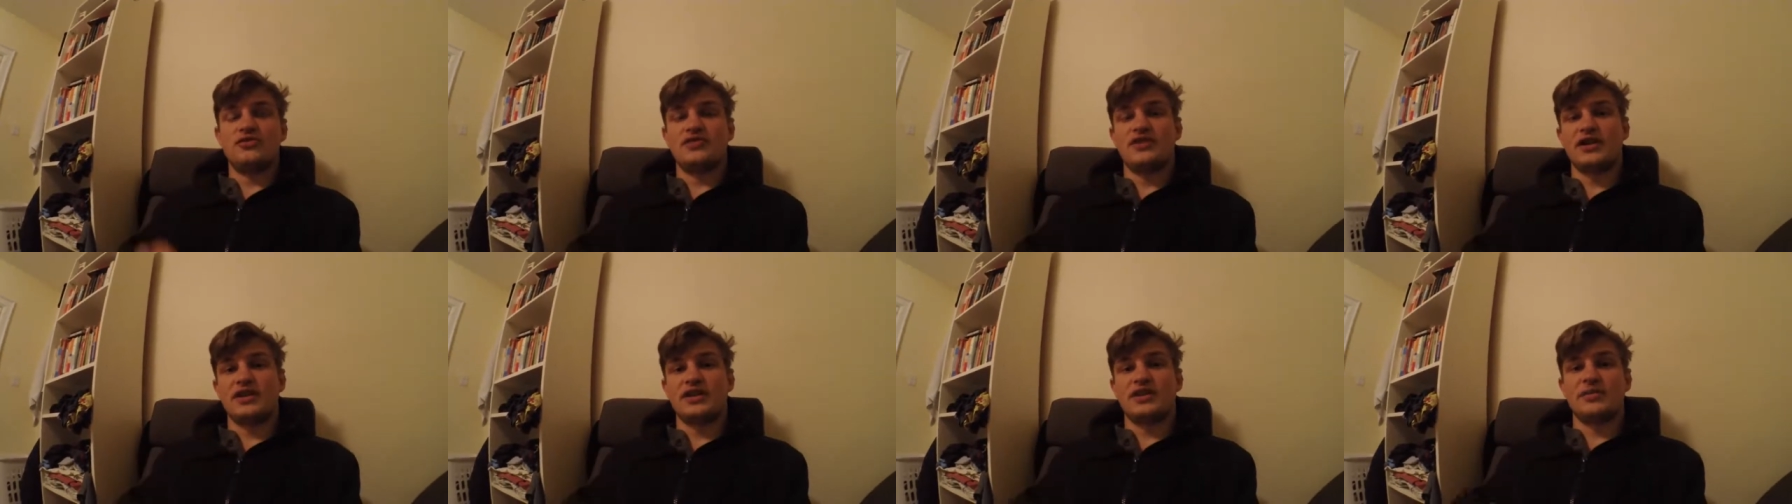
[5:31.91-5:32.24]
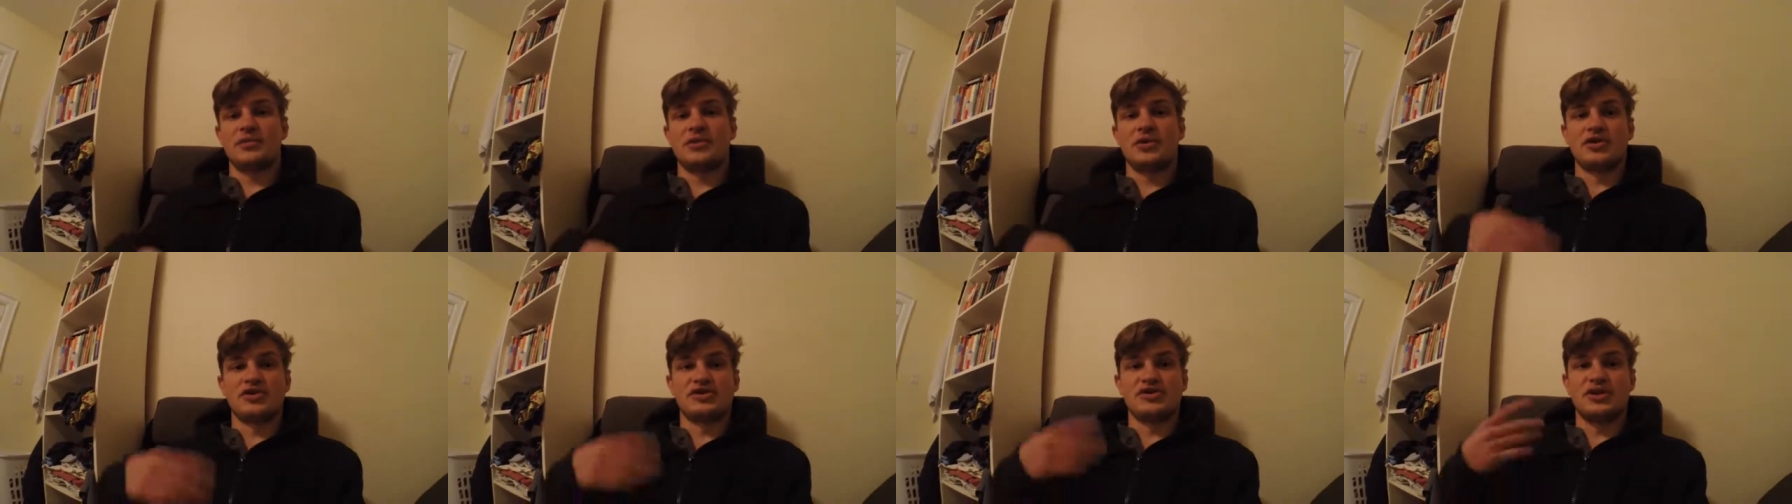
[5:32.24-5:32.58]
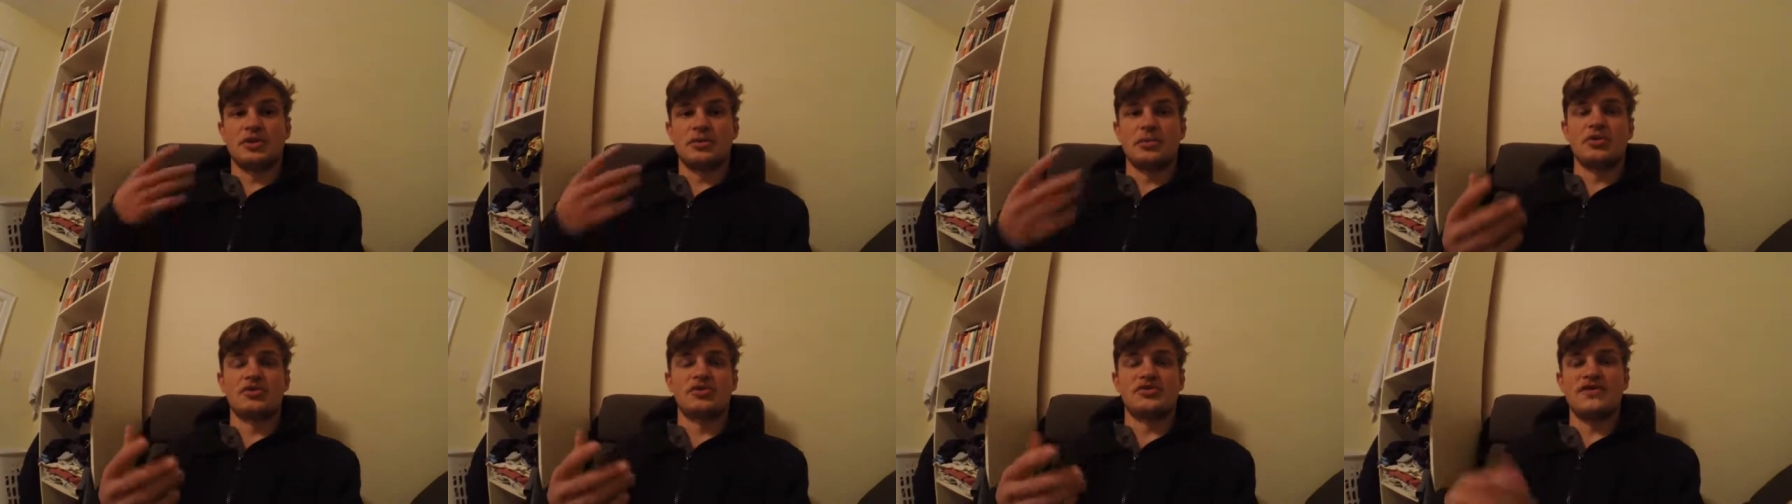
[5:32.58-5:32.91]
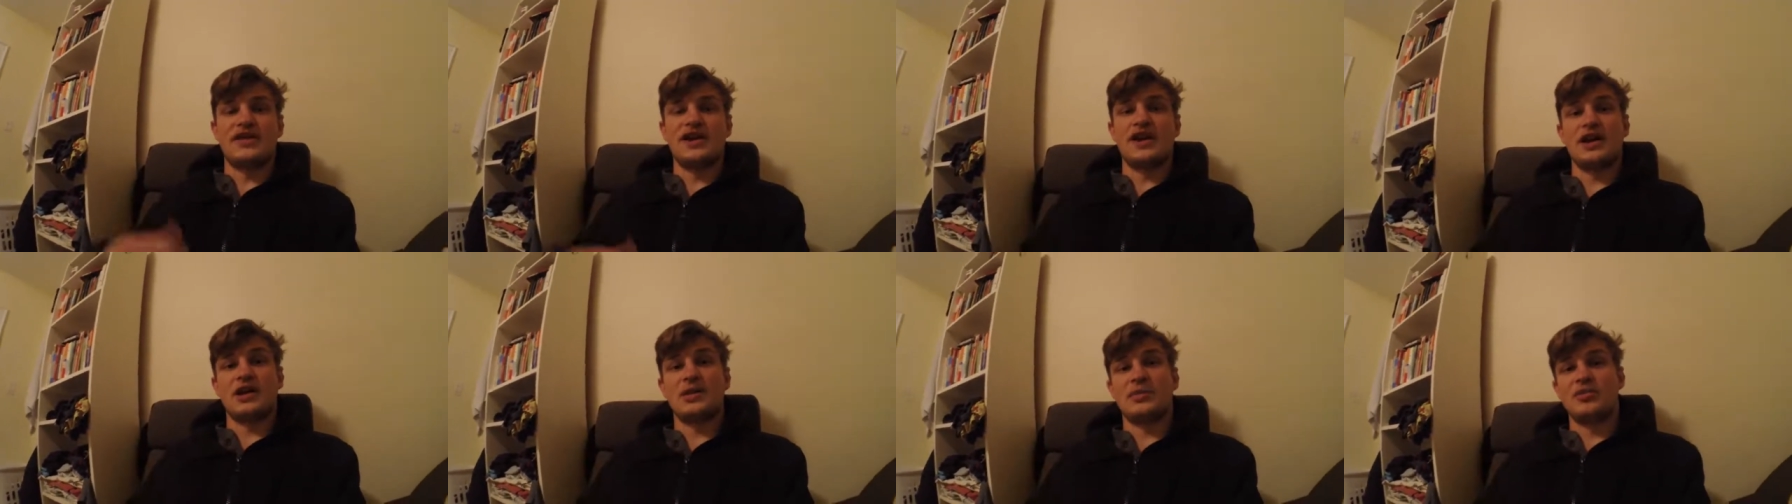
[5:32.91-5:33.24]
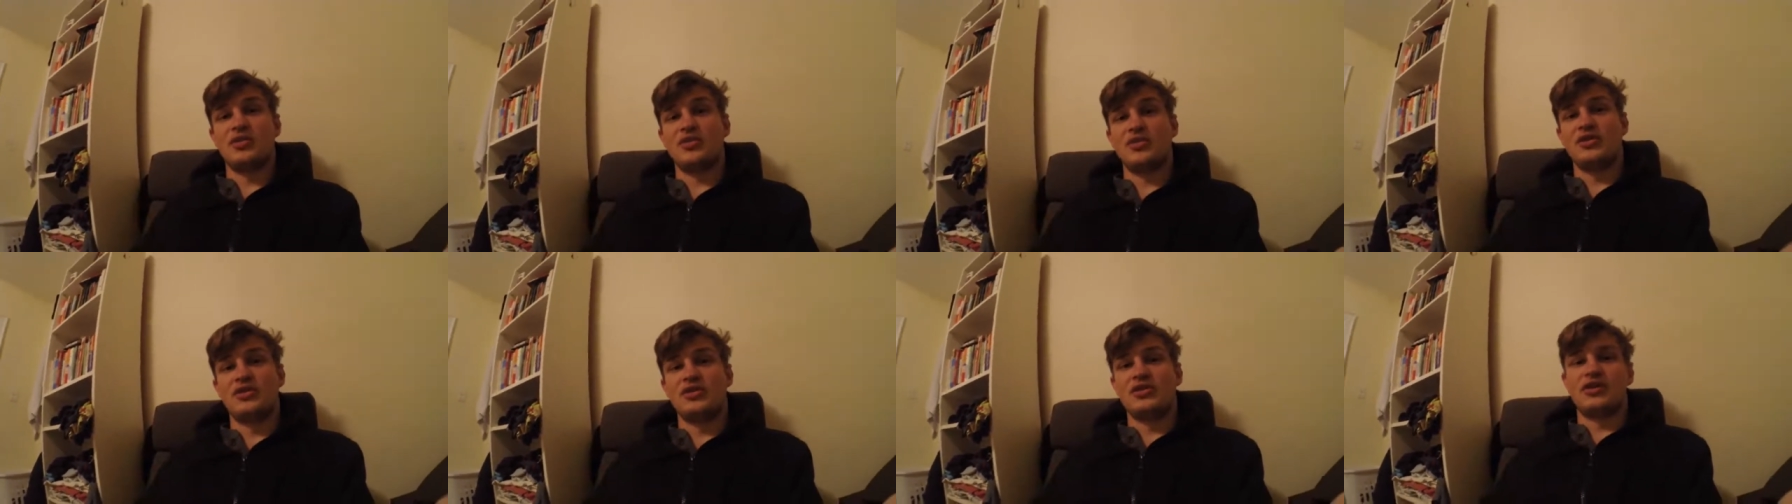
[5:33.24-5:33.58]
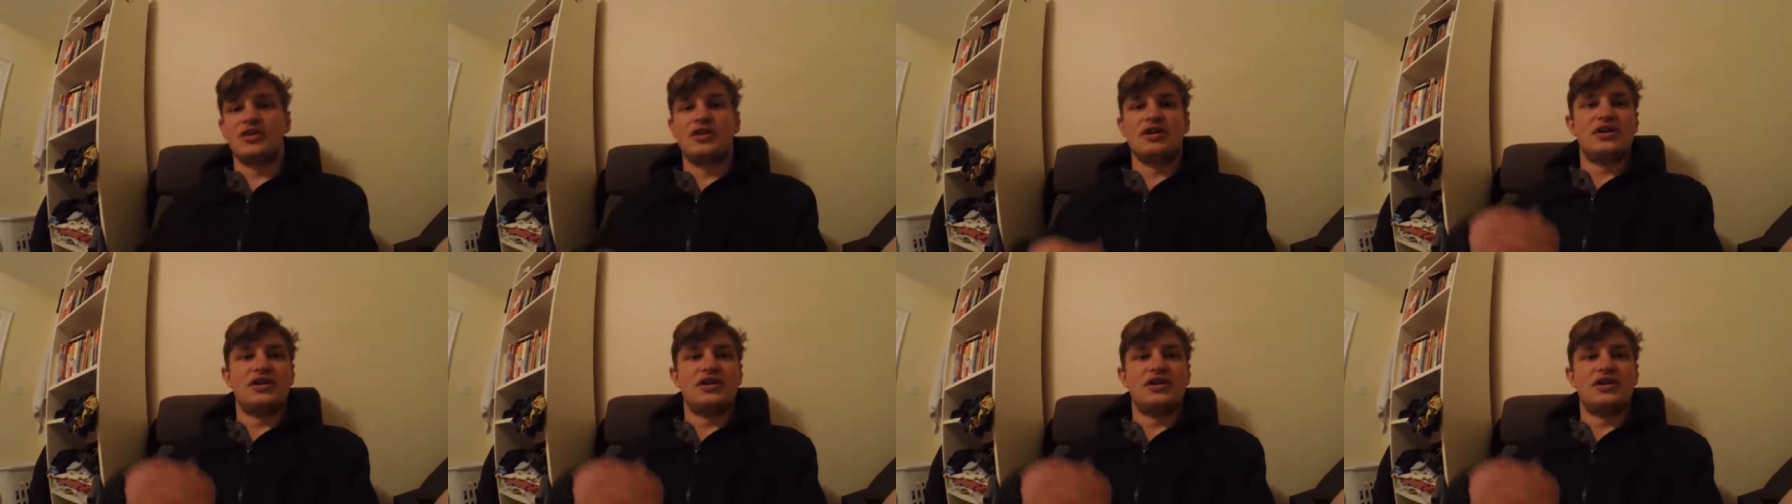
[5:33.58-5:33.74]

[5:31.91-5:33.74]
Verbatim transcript: find the parts that are most valuable,